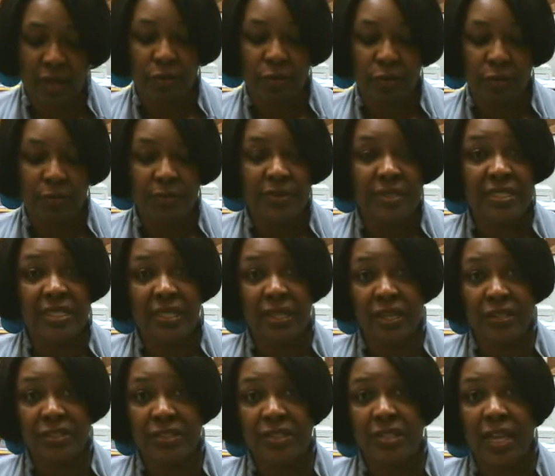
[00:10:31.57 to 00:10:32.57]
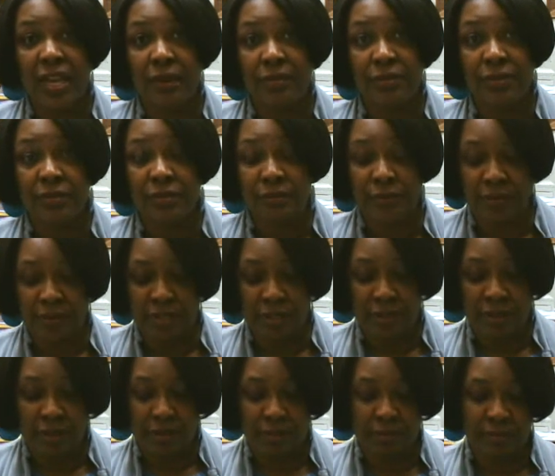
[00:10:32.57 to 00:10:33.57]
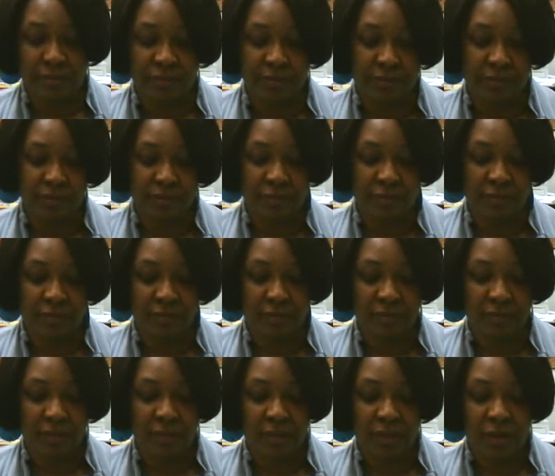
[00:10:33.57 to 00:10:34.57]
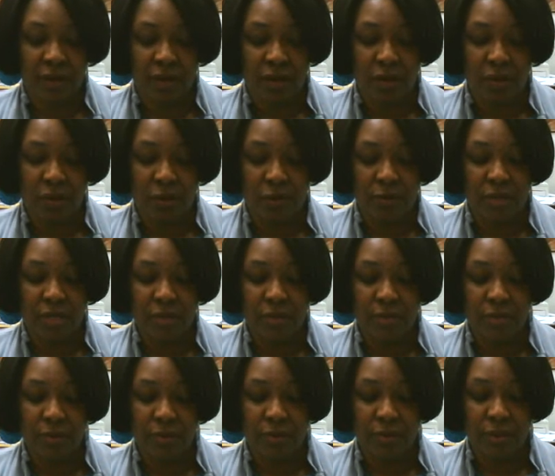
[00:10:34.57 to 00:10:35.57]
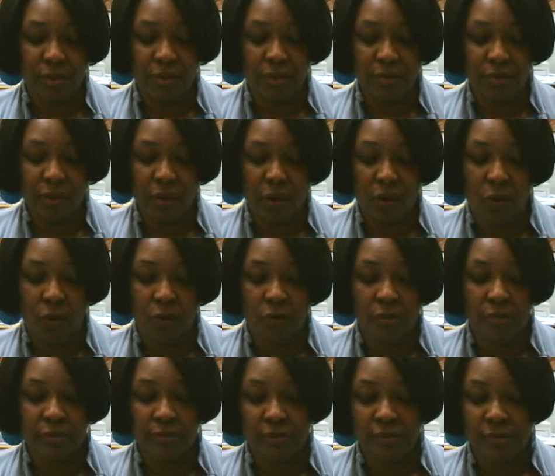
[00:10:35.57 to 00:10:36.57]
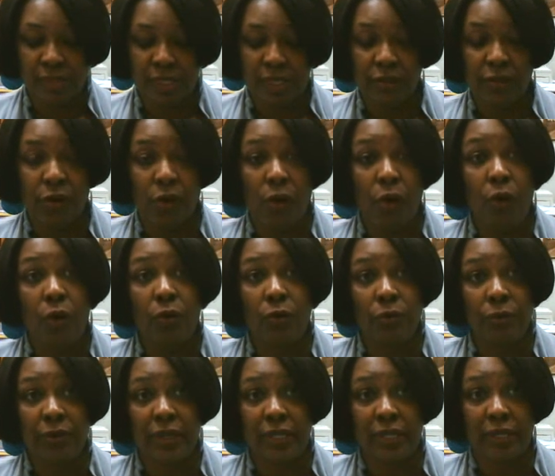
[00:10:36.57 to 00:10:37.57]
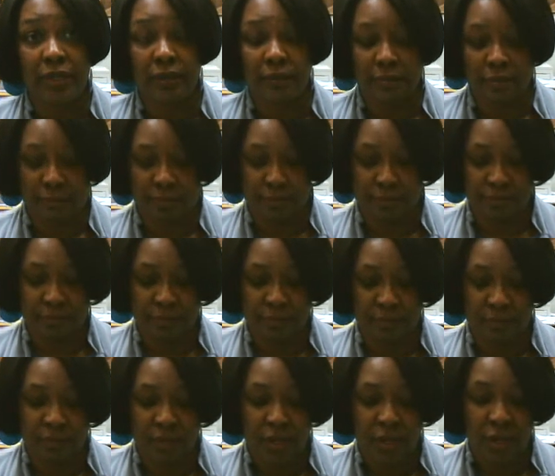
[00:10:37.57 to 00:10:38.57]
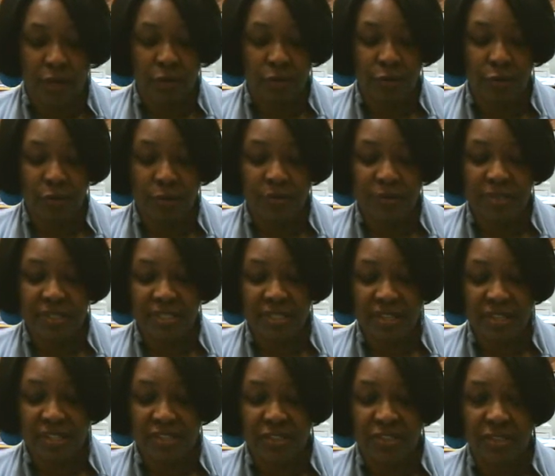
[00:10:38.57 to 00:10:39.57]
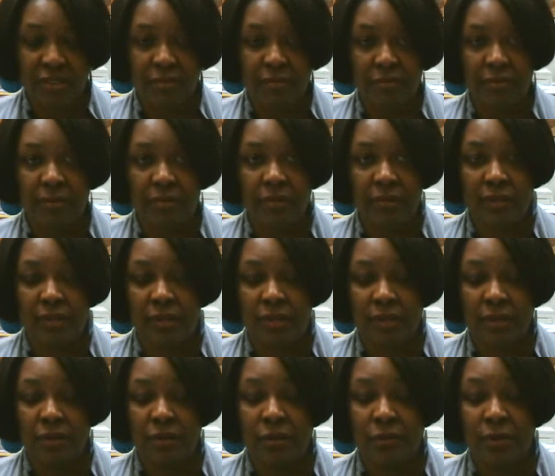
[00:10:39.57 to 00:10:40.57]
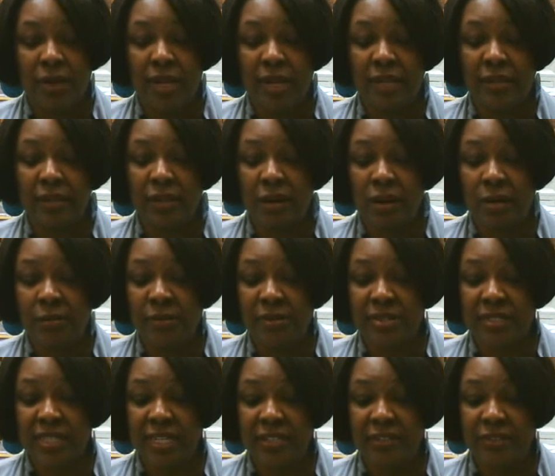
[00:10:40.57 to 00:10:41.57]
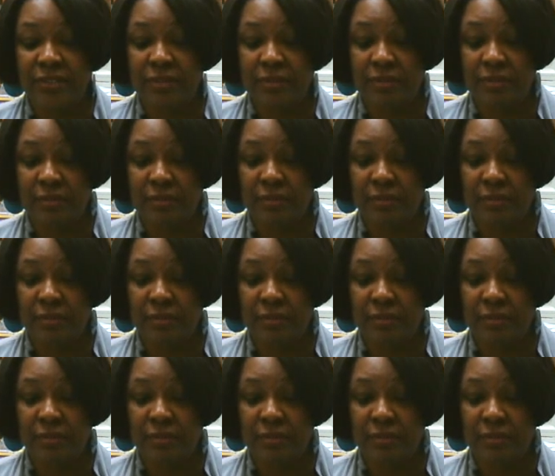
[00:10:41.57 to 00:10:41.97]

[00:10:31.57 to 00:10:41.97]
Group discussion after the video. Read book, oral, and choral reading. Group discussion. Grand conversation.